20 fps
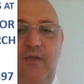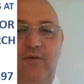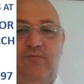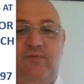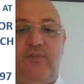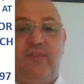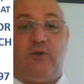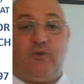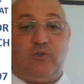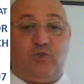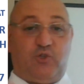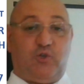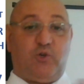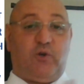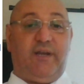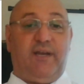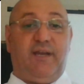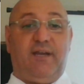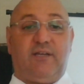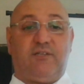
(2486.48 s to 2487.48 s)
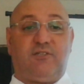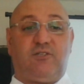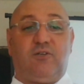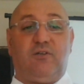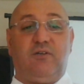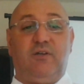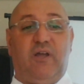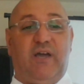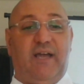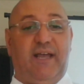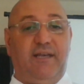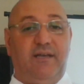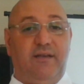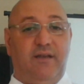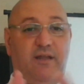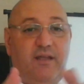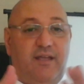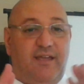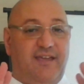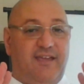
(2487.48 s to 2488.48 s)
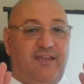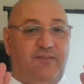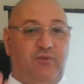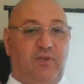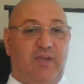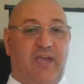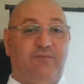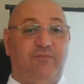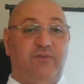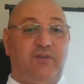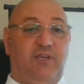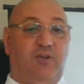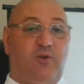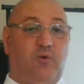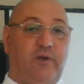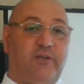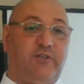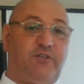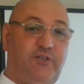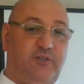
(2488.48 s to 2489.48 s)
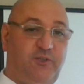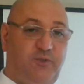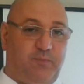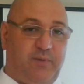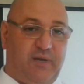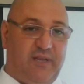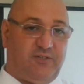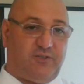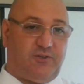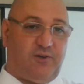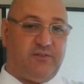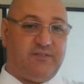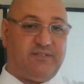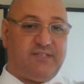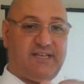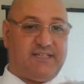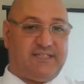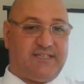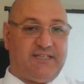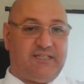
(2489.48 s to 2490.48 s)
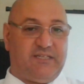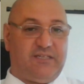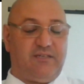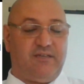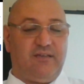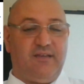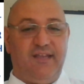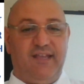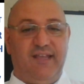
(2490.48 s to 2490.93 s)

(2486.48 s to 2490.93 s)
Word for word: For those joining us online, uh, if you have any questions, please contact us.